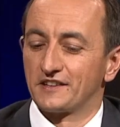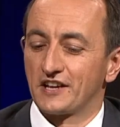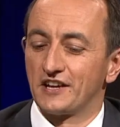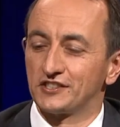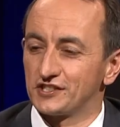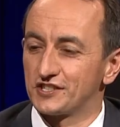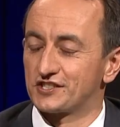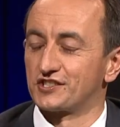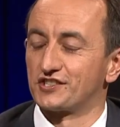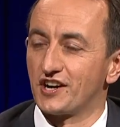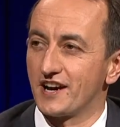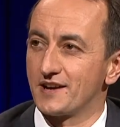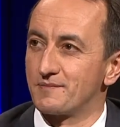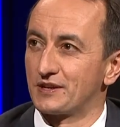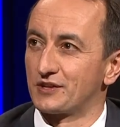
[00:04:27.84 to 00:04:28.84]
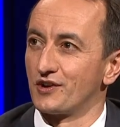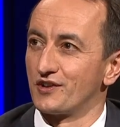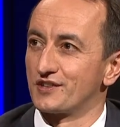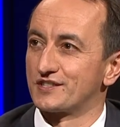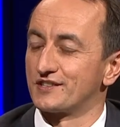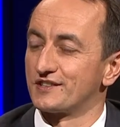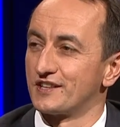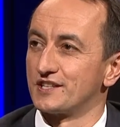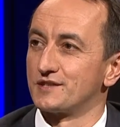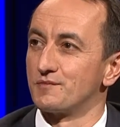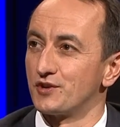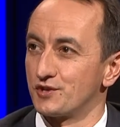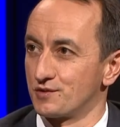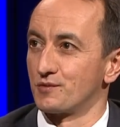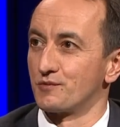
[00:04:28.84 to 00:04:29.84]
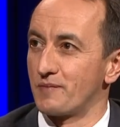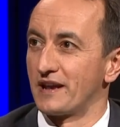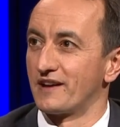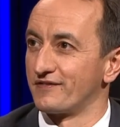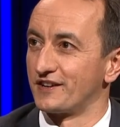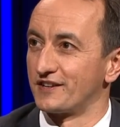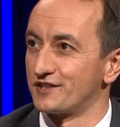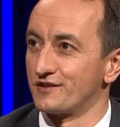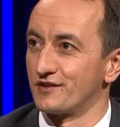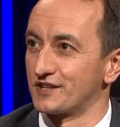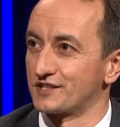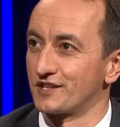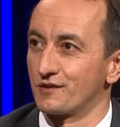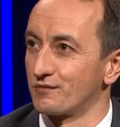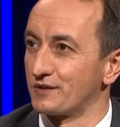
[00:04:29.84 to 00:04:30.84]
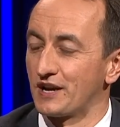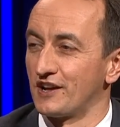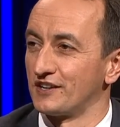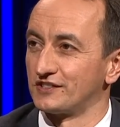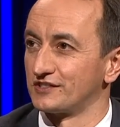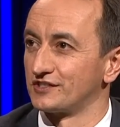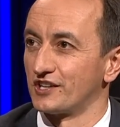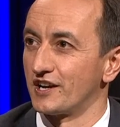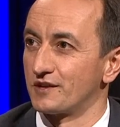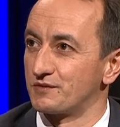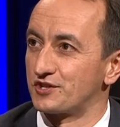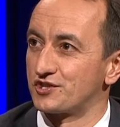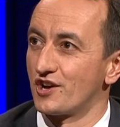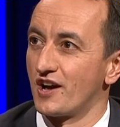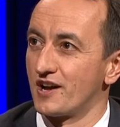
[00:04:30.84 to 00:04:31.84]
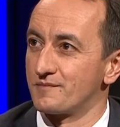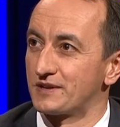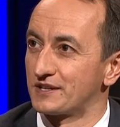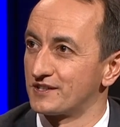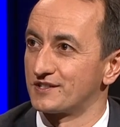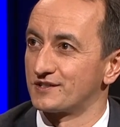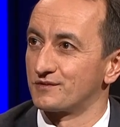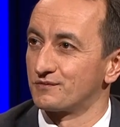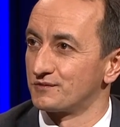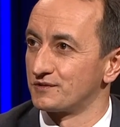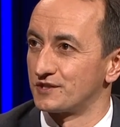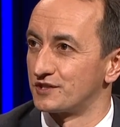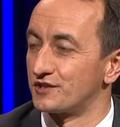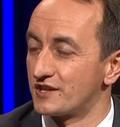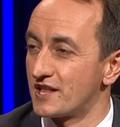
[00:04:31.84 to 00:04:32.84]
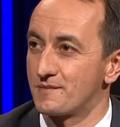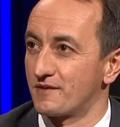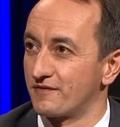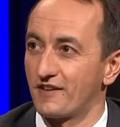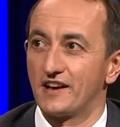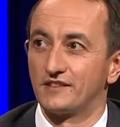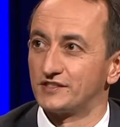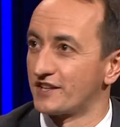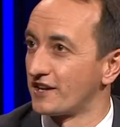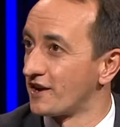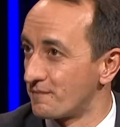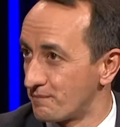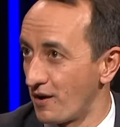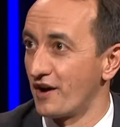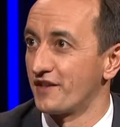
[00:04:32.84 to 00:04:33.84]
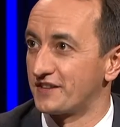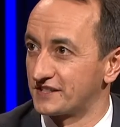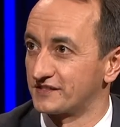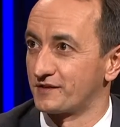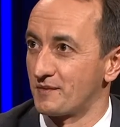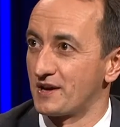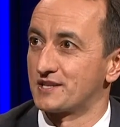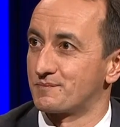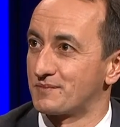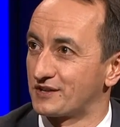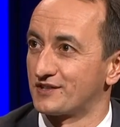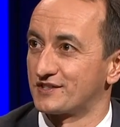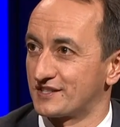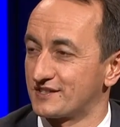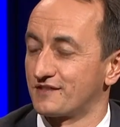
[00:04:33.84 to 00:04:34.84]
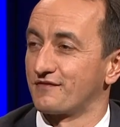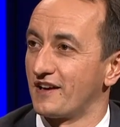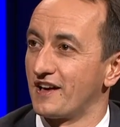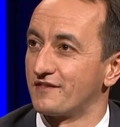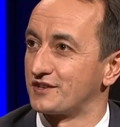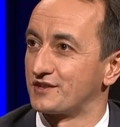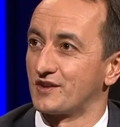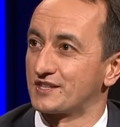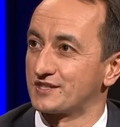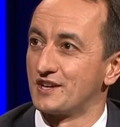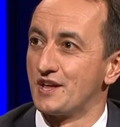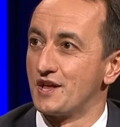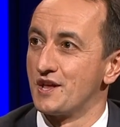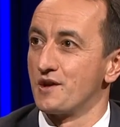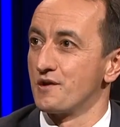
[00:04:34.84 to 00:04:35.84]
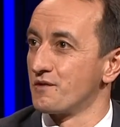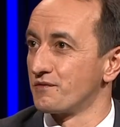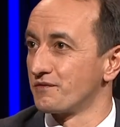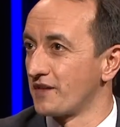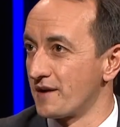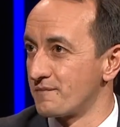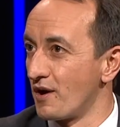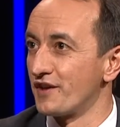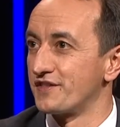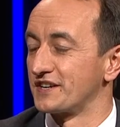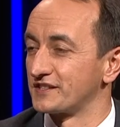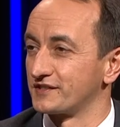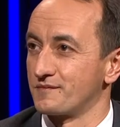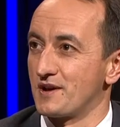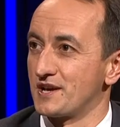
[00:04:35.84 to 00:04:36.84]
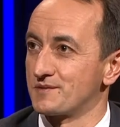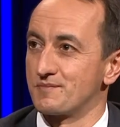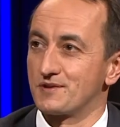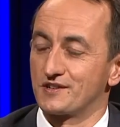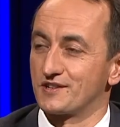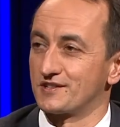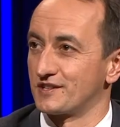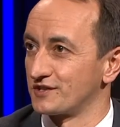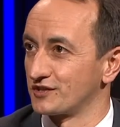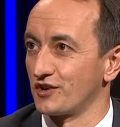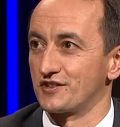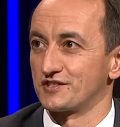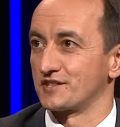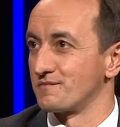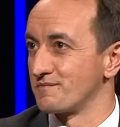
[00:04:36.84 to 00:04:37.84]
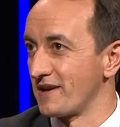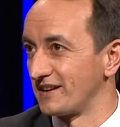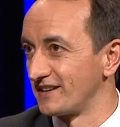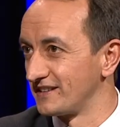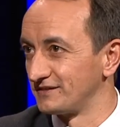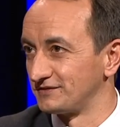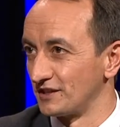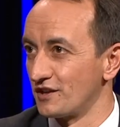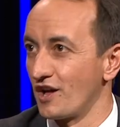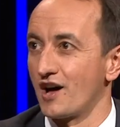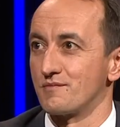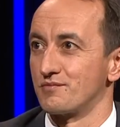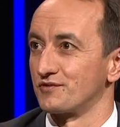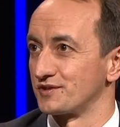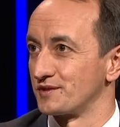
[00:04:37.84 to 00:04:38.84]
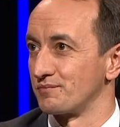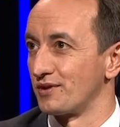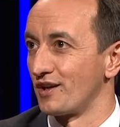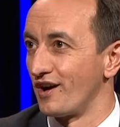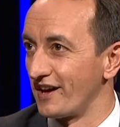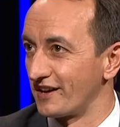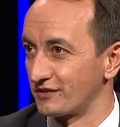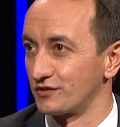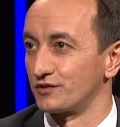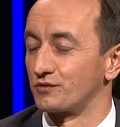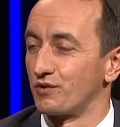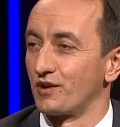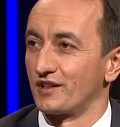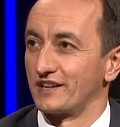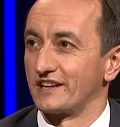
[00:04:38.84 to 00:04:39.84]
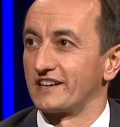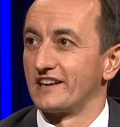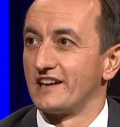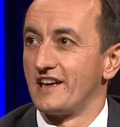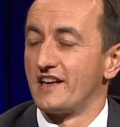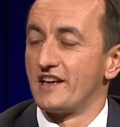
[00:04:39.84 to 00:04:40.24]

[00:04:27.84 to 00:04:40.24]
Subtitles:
countries trade because there's mutual benefit in doing so. We don't trade with China because to do them a favour, and they don't buy things from us because it's a favour to us. They buy things from us because it's cost competitive, reliable supply, good quality